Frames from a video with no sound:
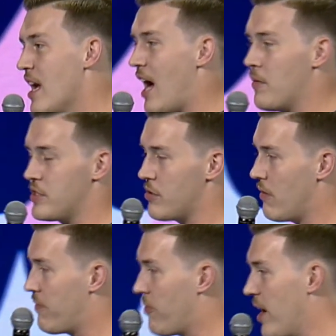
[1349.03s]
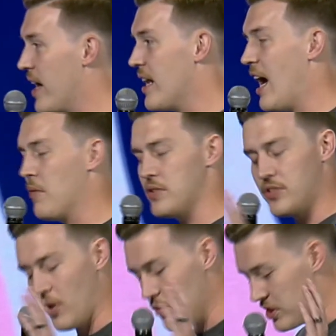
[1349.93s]
I was so afraid. I was
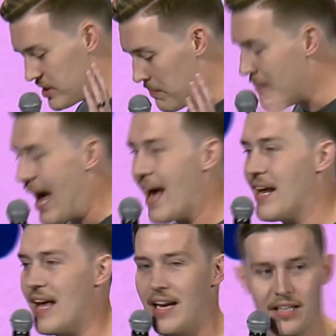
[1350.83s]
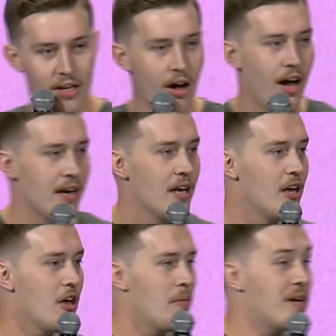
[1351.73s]
so just mad at God
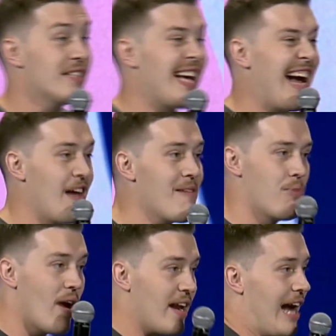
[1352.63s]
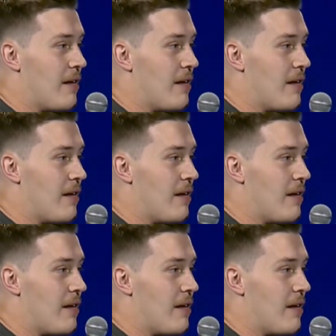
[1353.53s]
because I, I prayed.